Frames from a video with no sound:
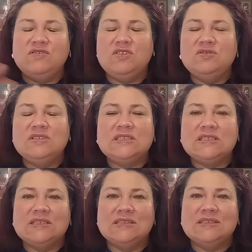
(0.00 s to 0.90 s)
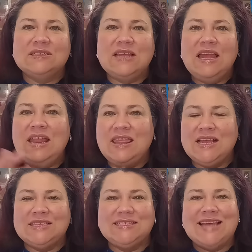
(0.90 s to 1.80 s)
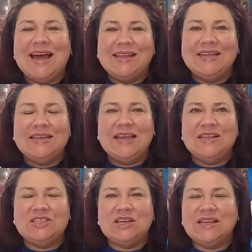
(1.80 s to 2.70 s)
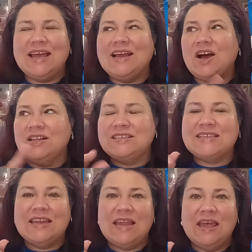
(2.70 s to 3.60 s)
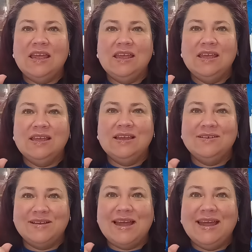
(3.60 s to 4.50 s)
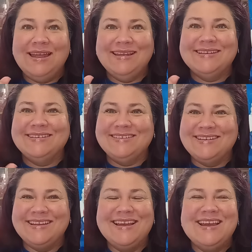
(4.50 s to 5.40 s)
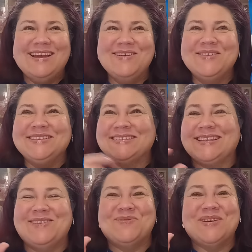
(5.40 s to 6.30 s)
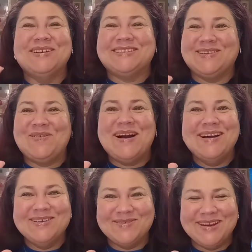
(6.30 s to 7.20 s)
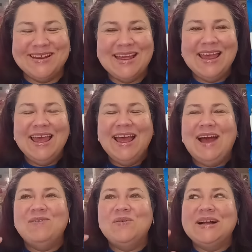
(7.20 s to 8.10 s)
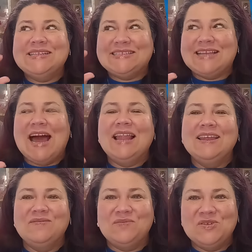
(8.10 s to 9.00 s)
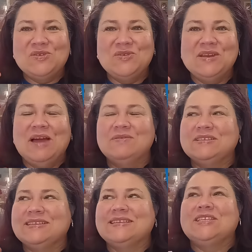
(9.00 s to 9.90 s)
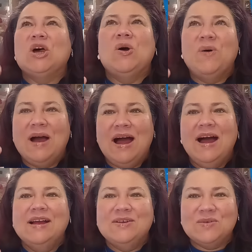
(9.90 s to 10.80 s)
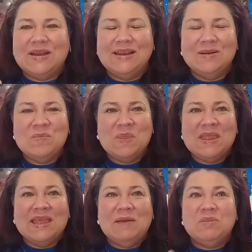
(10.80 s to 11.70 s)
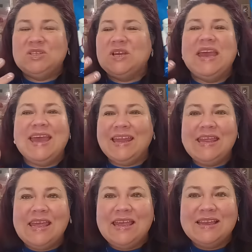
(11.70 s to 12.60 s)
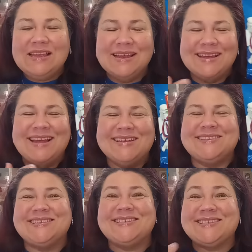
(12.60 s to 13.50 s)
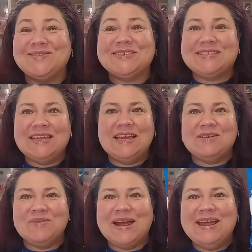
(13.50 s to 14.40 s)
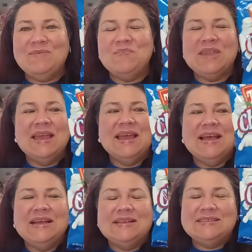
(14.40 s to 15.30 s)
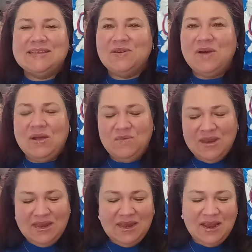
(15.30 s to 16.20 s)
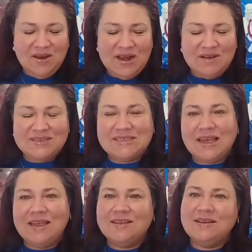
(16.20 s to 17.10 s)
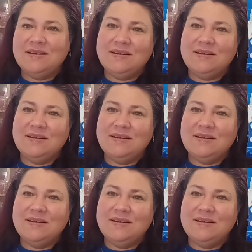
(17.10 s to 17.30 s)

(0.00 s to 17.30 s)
foods, anything solid until like on Sunday. Okay was like, we're so hungry. I want solid food. And I was just so hungry, but you can't eat because you're so sick, right? So I went in there and I was like,